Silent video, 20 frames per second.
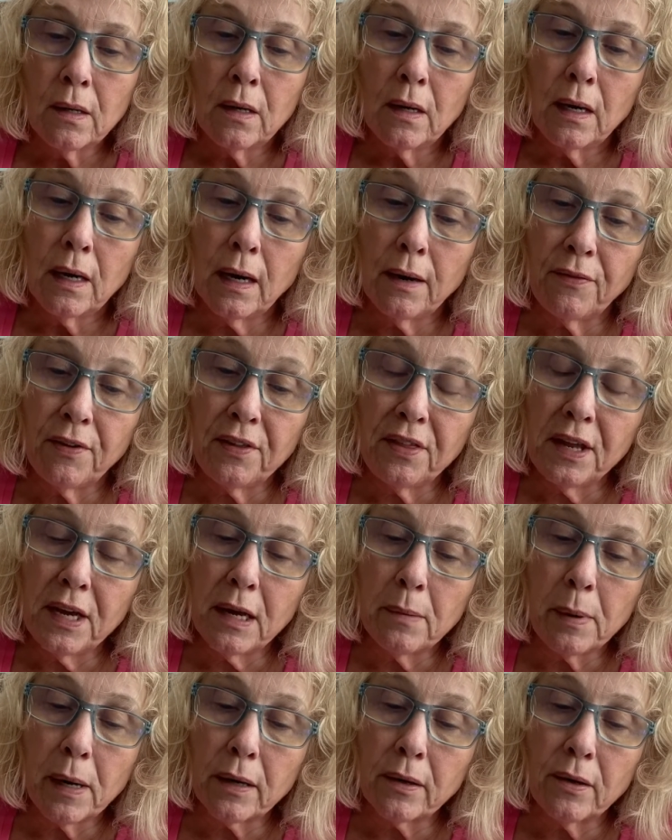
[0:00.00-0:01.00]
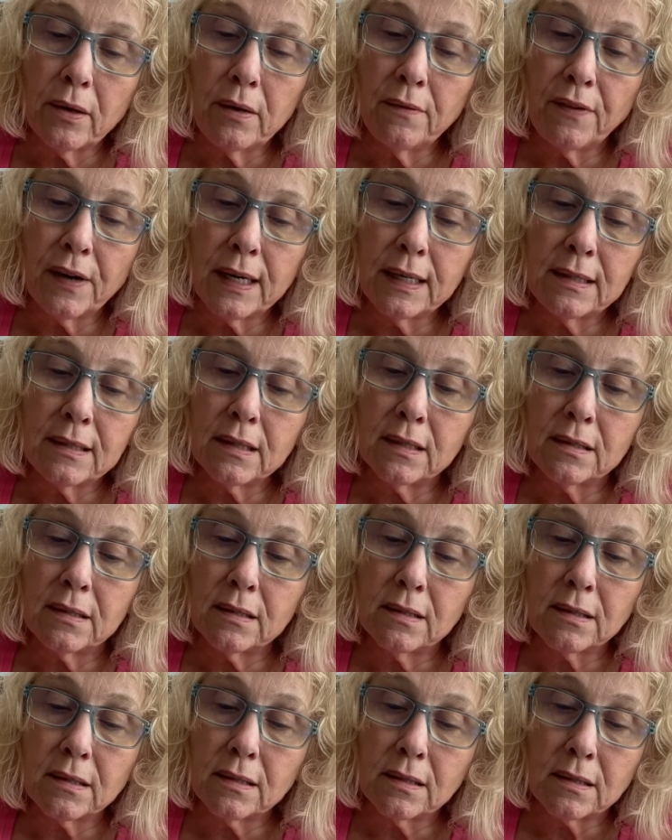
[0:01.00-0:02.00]
Everything about our devices is
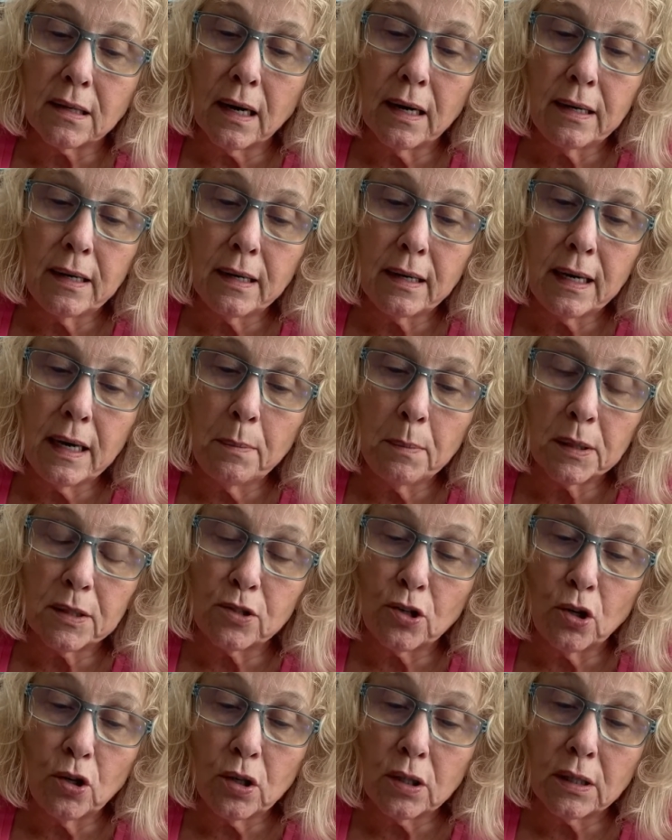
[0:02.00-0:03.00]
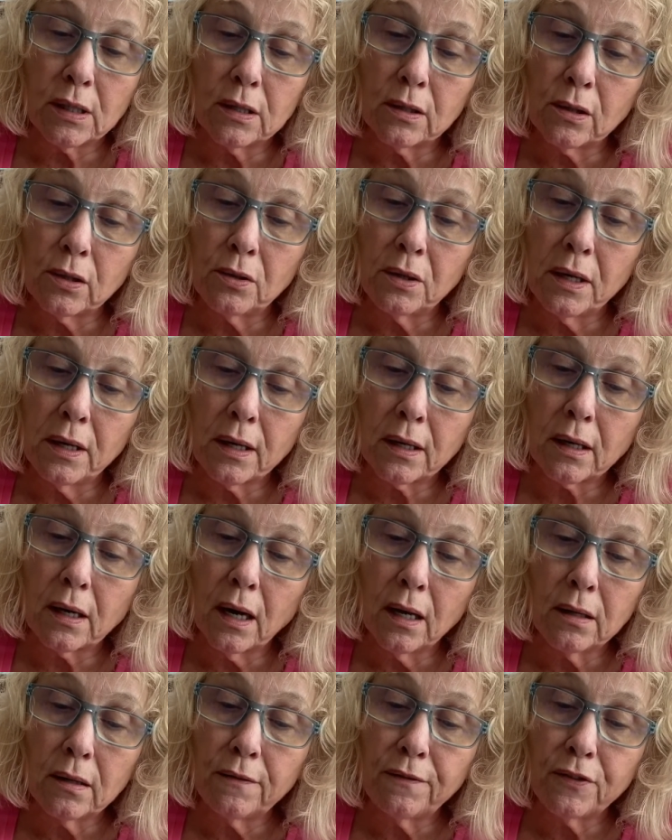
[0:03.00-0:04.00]
designed to keep us hooked, including the
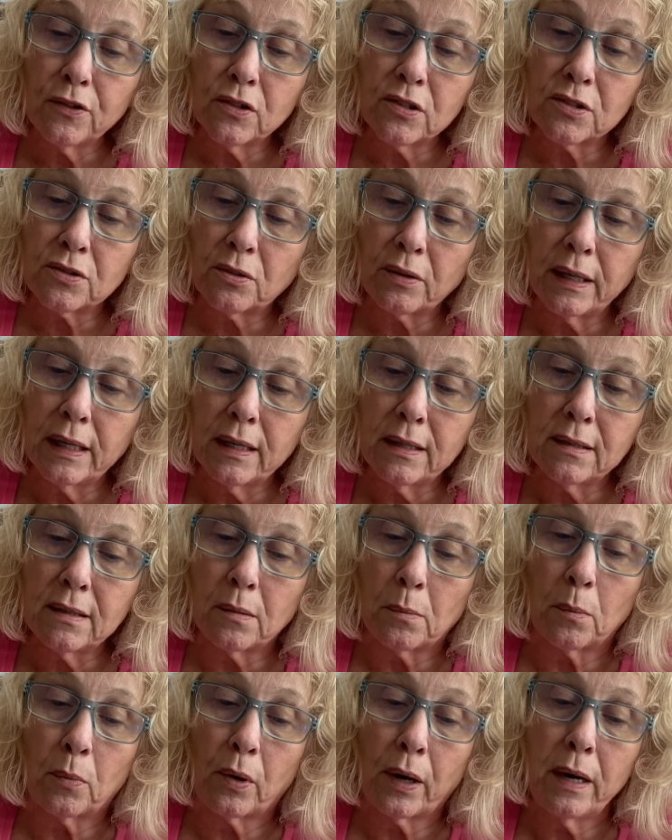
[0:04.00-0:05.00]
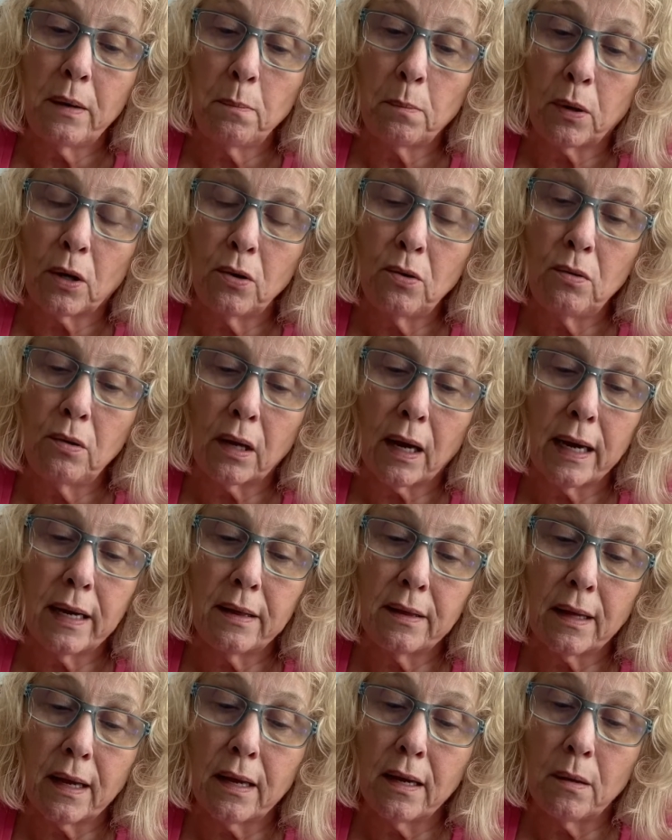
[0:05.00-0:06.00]
colorful screens and bright blue light
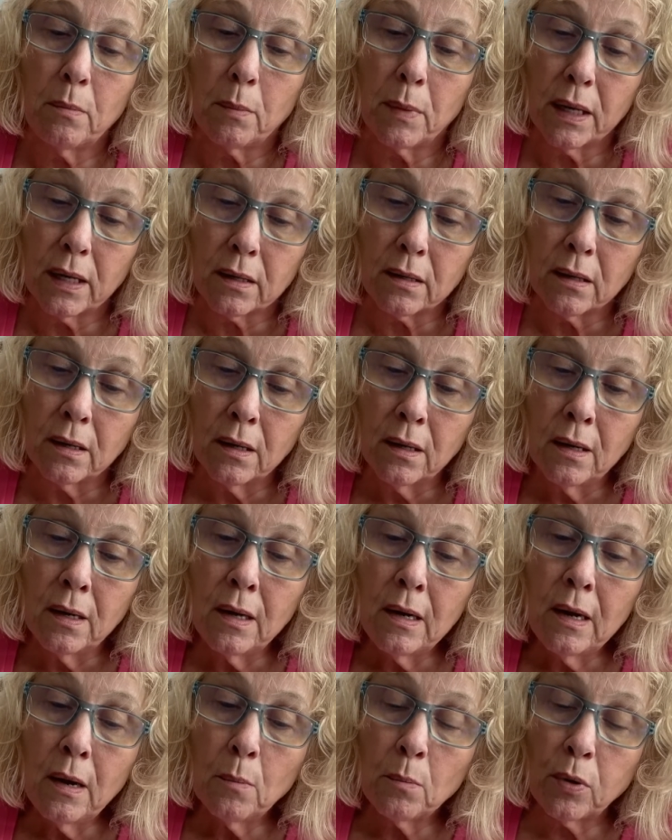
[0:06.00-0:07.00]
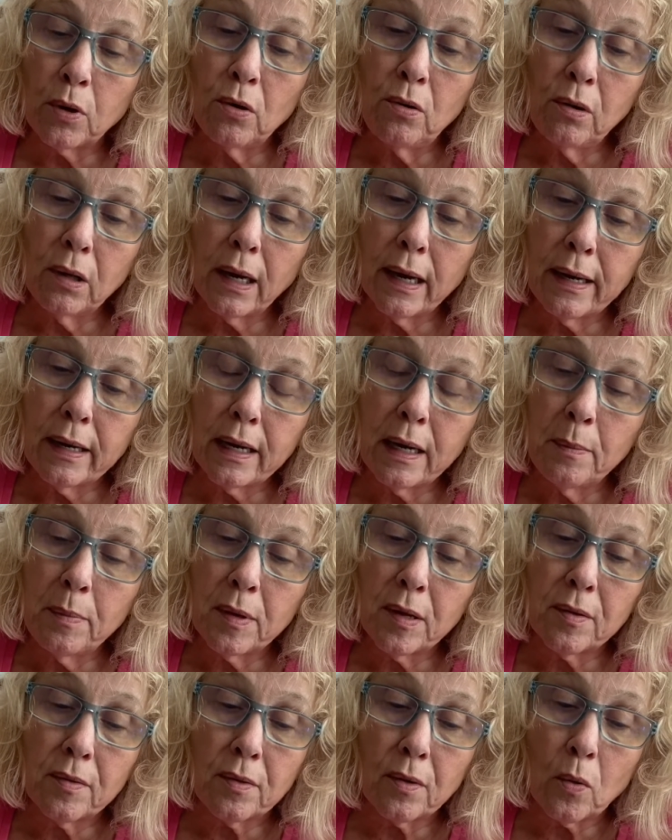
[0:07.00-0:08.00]
they emit. Blue light keeps
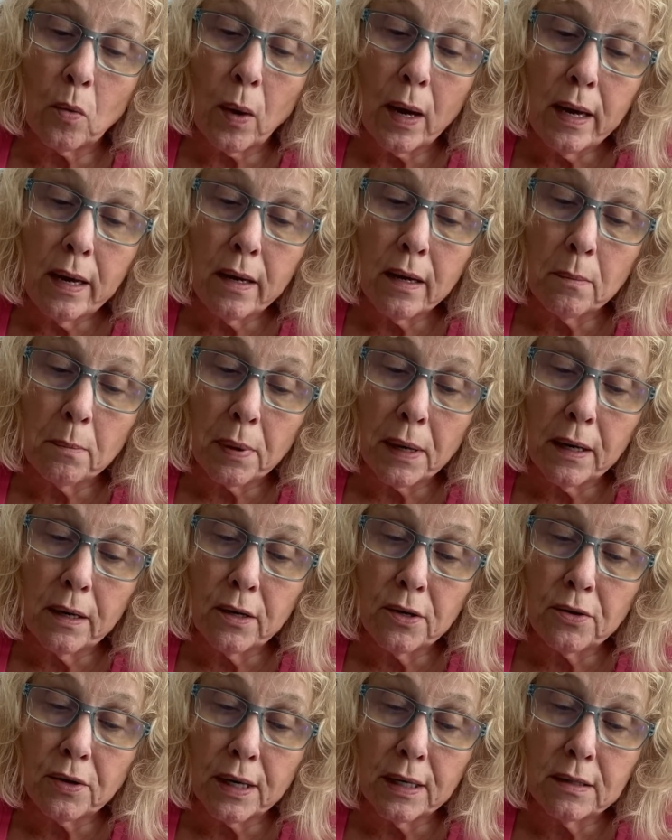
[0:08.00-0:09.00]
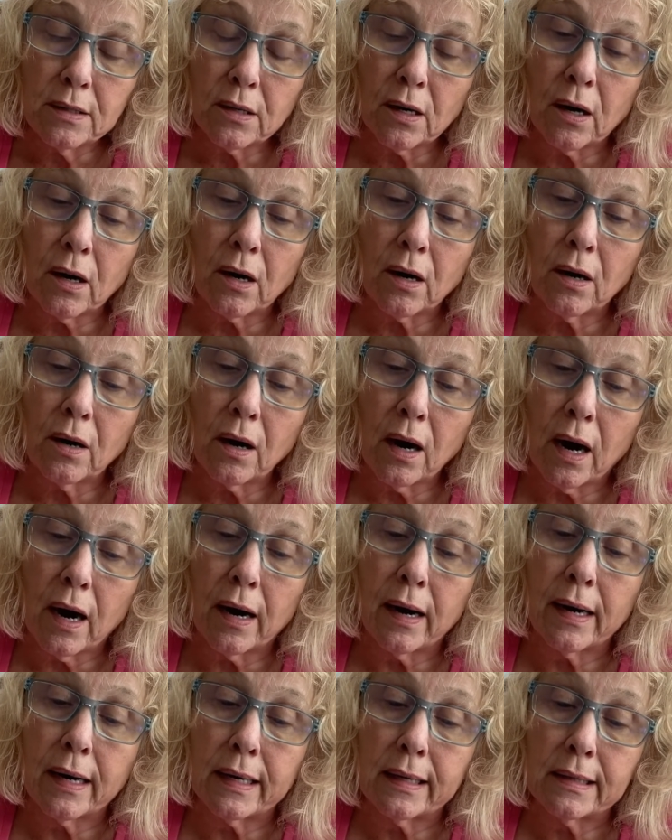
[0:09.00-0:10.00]
us awake and penetrates our
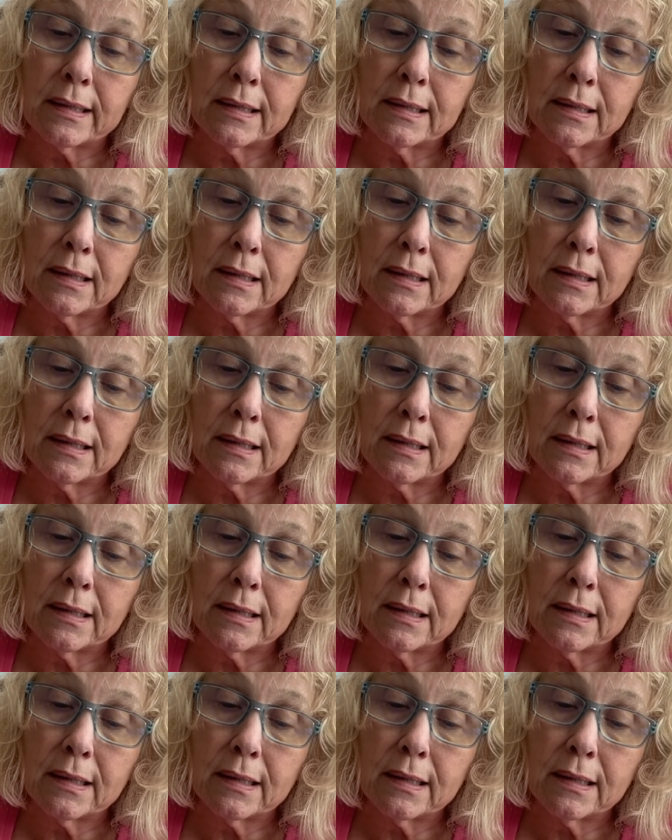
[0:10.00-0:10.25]
eyes.